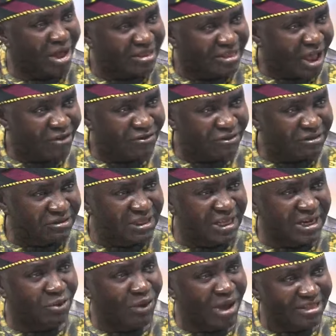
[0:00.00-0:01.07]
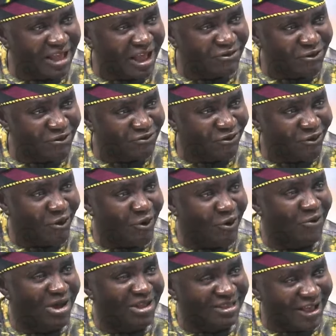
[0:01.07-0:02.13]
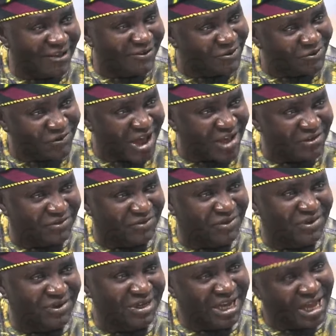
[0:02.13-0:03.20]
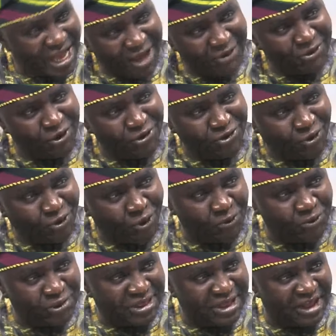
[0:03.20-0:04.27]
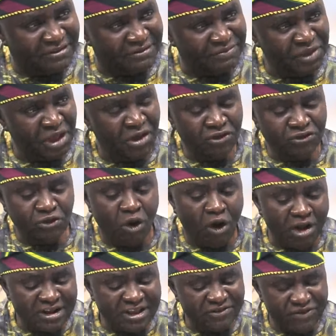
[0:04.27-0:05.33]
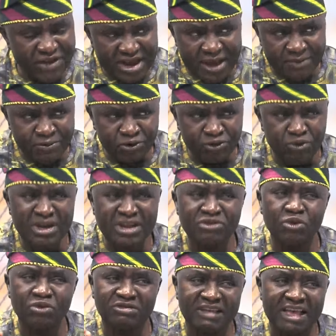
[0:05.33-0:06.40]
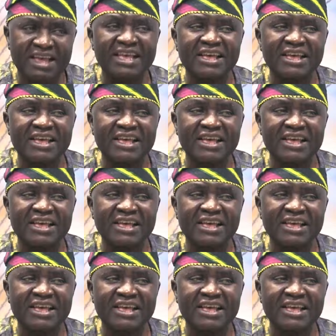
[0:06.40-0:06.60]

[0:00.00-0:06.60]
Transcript: To 1,003, 1,004, 1,005. How are you going to cope with that? So, so all these variables we need to